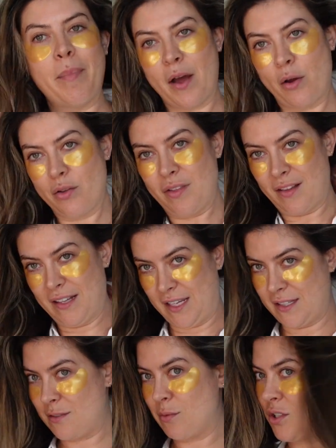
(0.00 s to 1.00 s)
about the
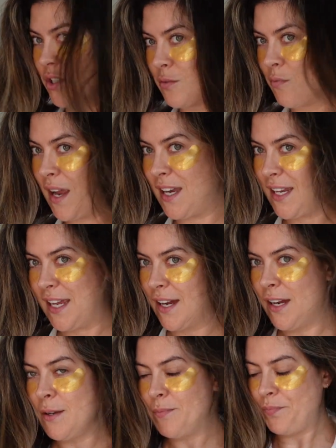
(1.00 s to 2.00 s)
least, which is right
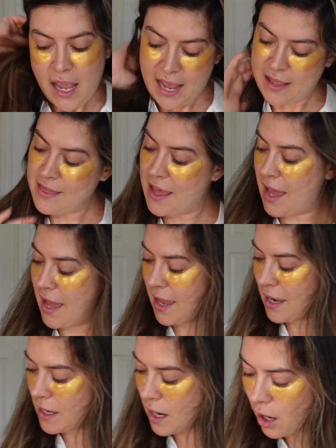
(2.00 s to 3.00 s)
here. And
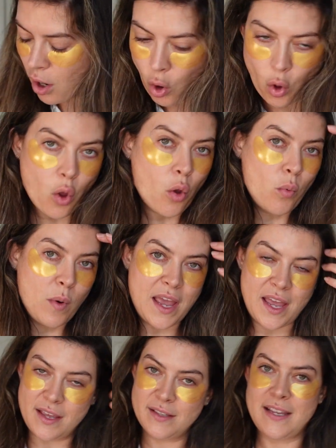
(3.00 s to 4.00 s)
then
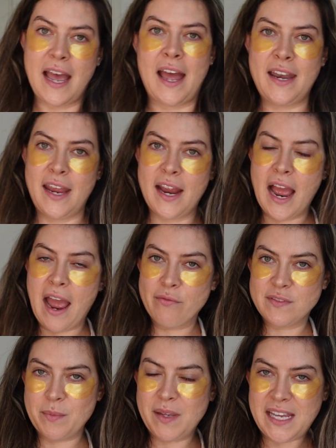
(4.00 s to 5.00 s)
always adding, I have
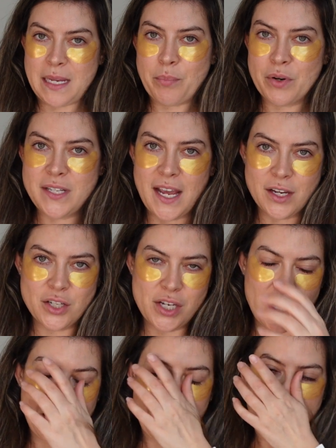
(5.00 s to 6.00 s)
some heat
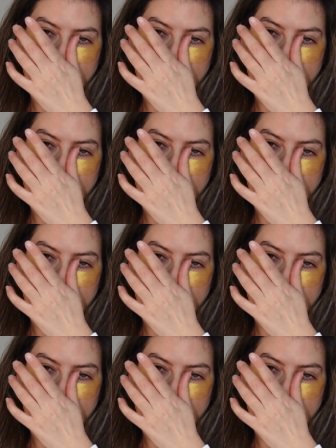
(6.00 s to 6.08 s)
protection,